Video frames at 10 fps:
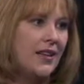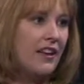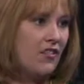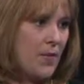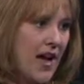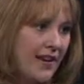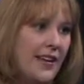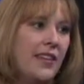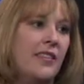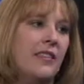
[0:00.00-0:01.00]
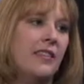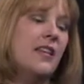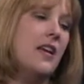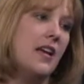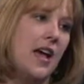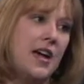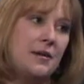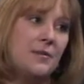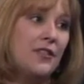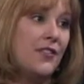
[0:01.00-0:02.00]
to give back in
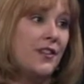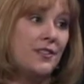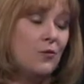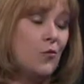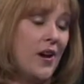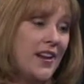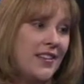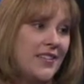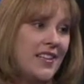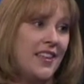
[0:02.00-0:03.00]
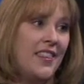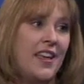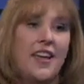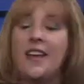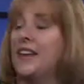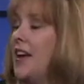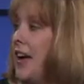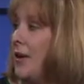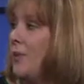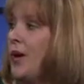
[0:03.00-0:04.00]
um, different ways, and then
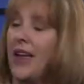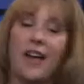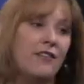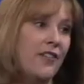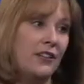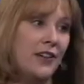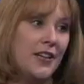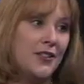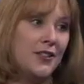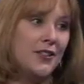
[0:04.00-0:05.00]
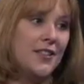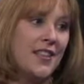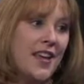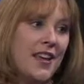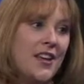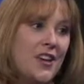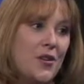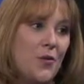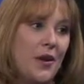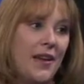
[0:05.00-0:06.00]
um, we have fundraisers that
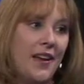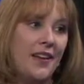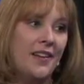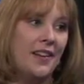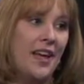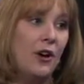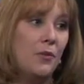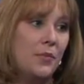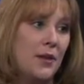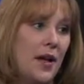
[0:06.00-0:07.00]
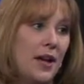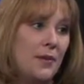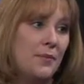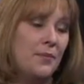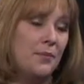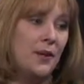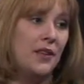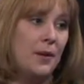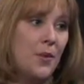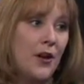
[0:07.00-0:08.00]
we can help um,
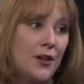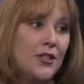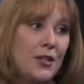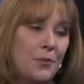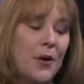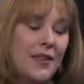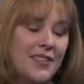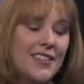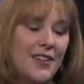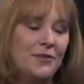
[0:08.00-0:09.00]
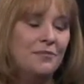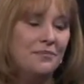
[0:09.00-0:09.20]
build that partnership with. So.